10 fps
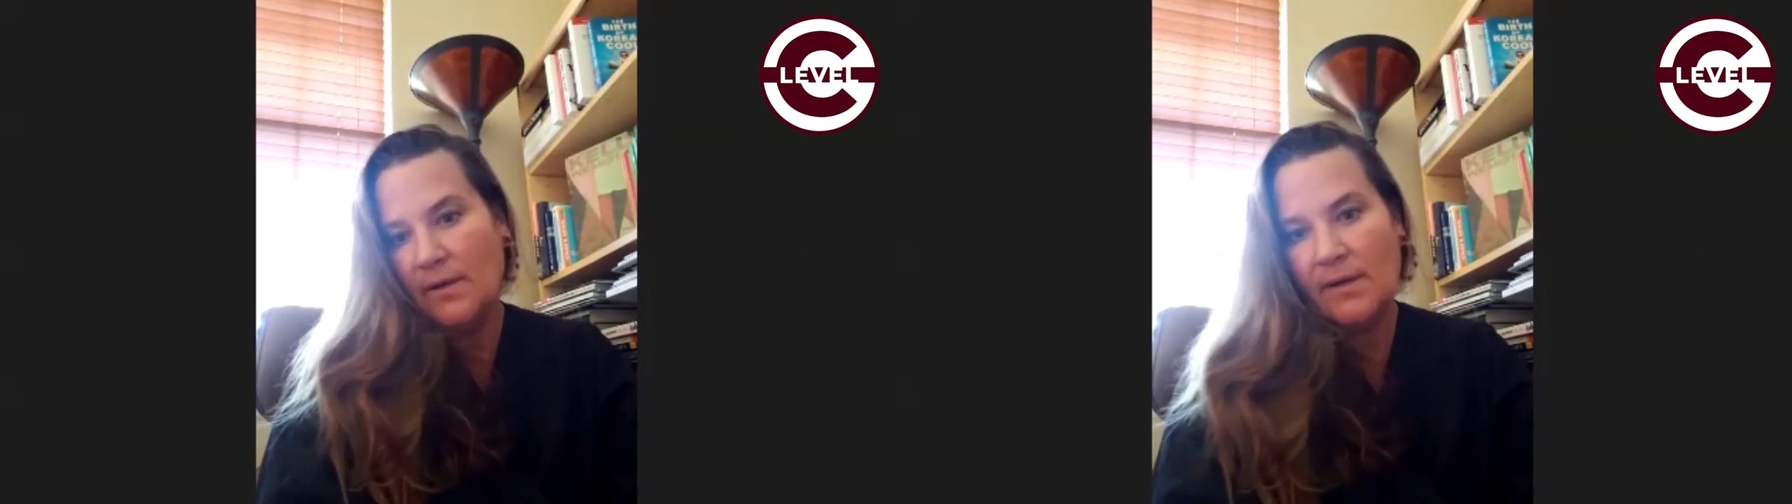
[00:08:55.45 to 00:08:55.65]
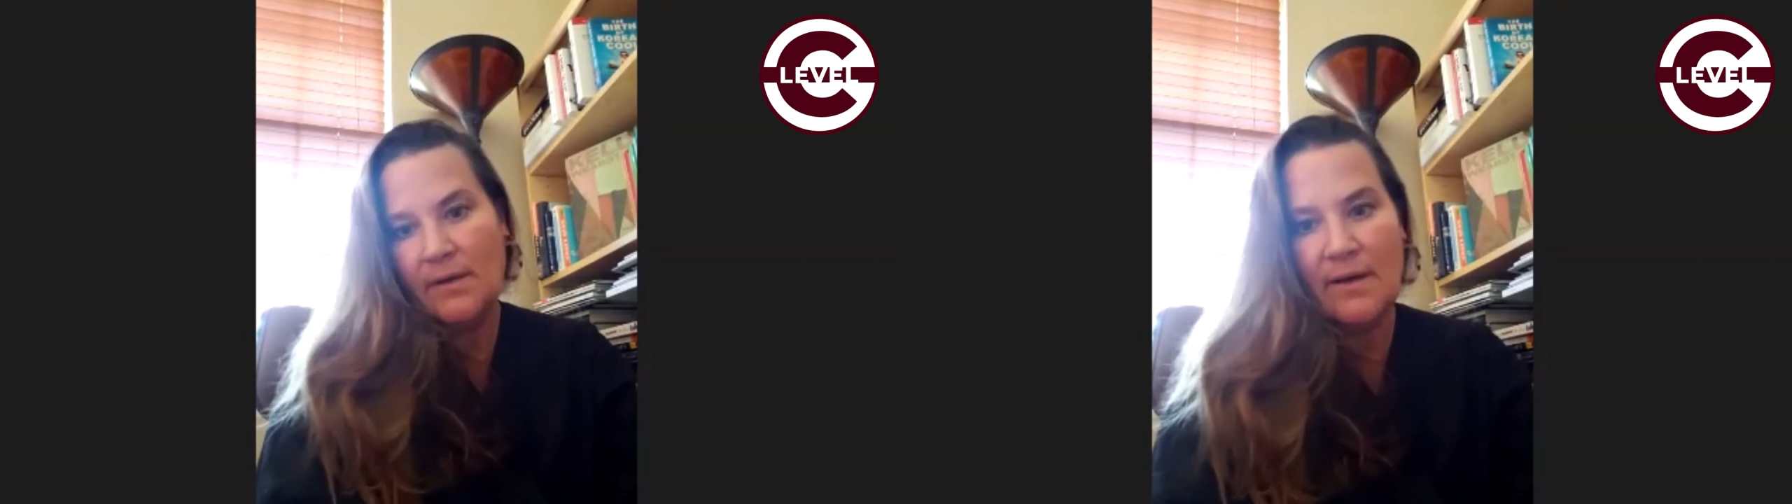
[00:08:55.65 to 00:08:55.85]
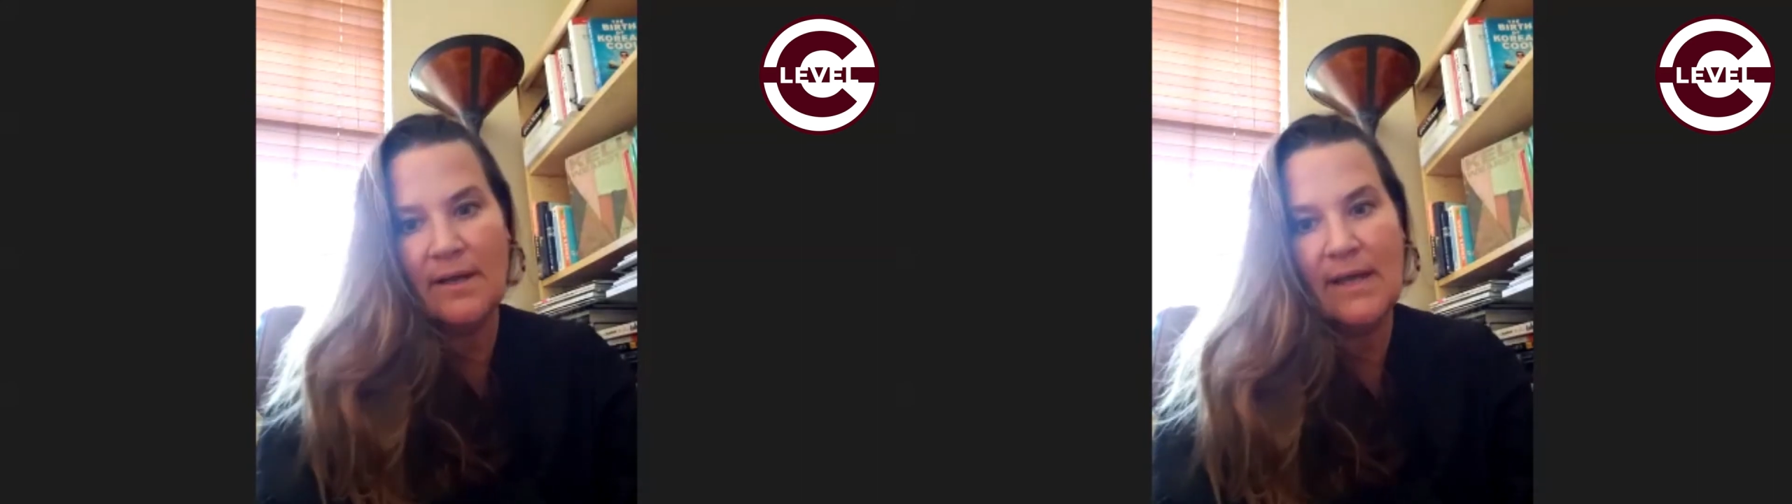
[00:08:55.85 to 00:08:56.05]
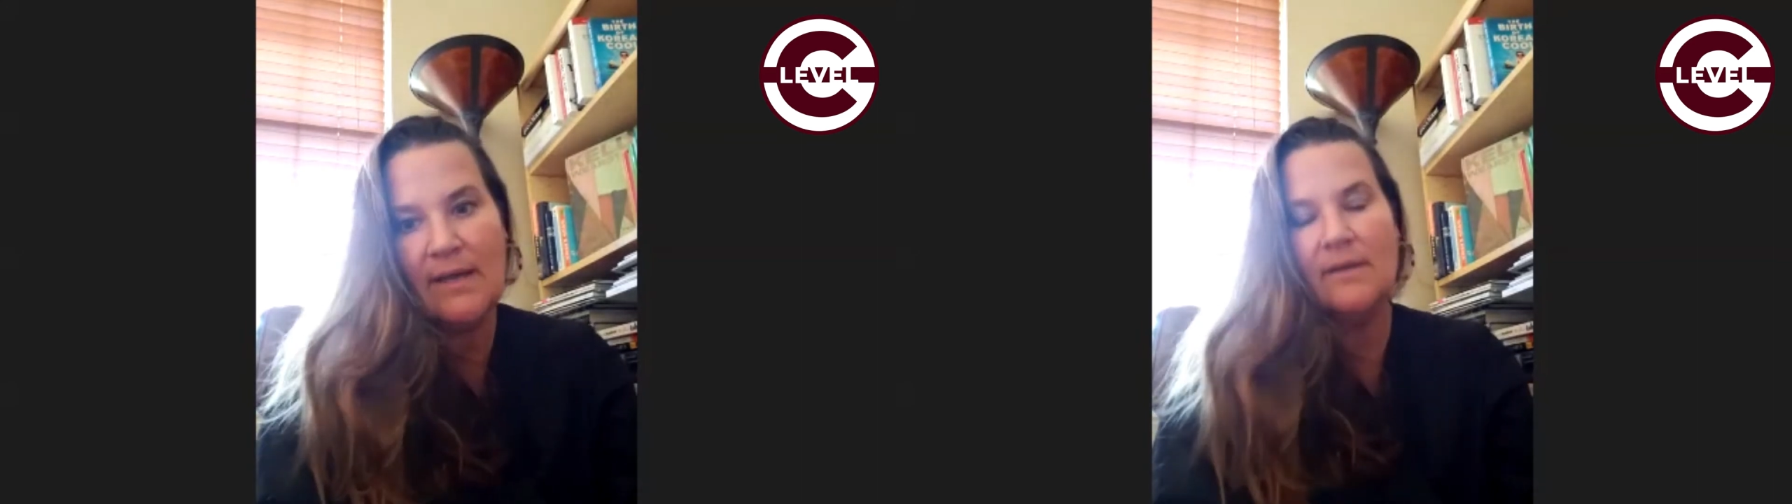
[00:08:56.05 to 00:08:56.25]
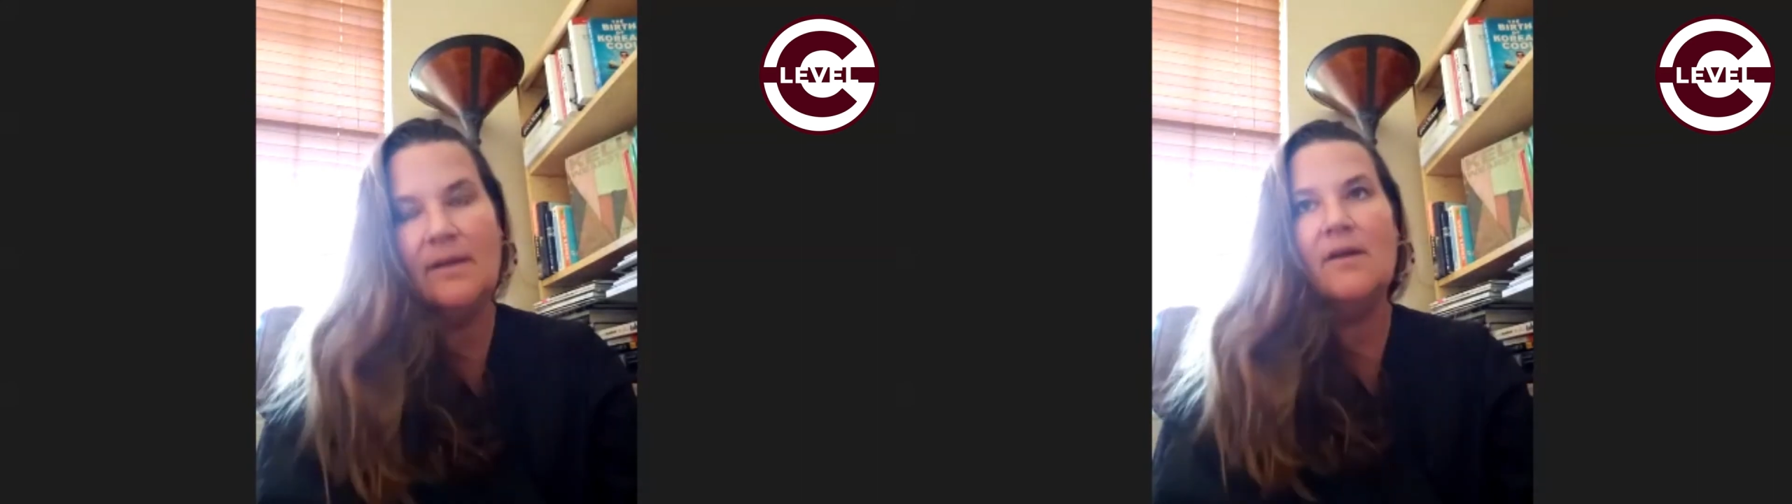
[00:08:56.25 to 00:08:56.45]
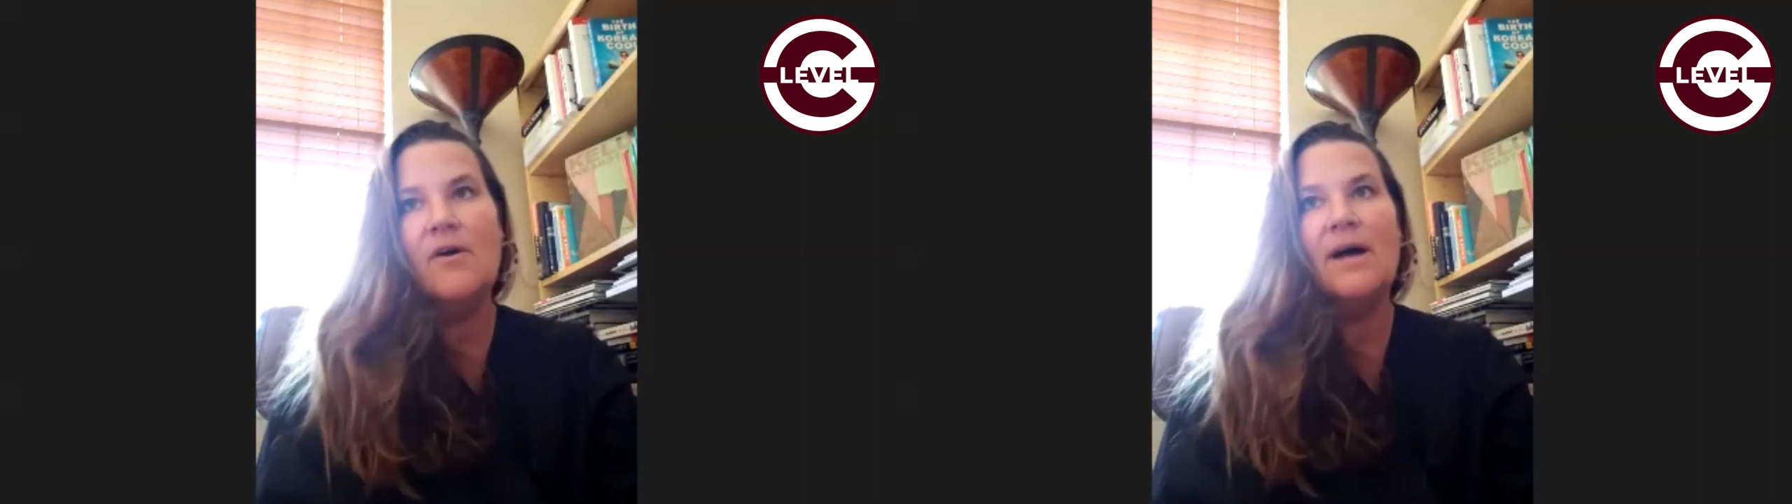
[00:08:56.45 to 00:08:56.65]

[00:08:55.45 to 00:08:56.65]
And again, you know,